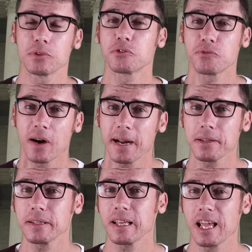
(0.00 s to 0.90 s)
He was
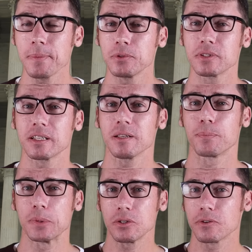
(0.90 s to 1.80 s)
finally able to
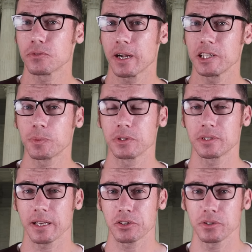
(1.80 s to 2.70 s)
get Bill of Rights
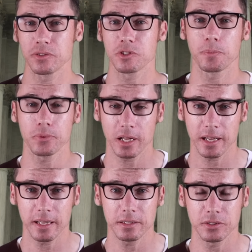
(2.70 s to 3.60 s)
protections
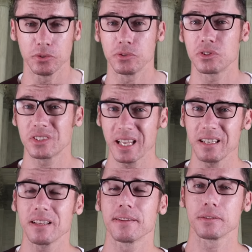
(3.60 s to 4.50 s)
applied to
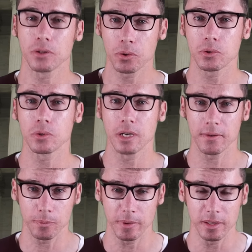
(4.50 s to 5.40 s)
state and local
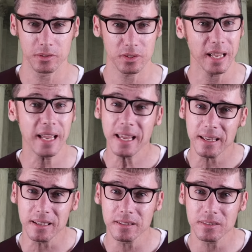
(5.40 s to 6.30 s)
governments,
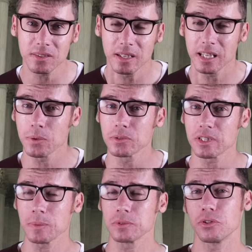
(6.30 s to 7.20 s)
and he
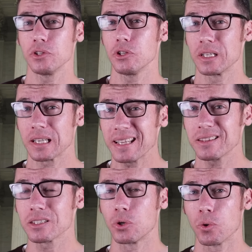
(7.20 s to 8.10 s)
was able to
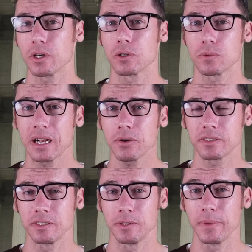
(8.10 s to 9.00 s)
unite the court
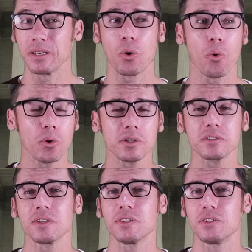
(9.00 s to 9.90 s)
around him in
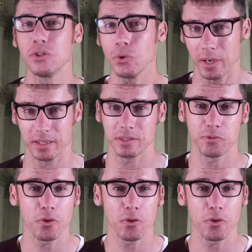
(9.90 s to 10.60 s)
order to do it.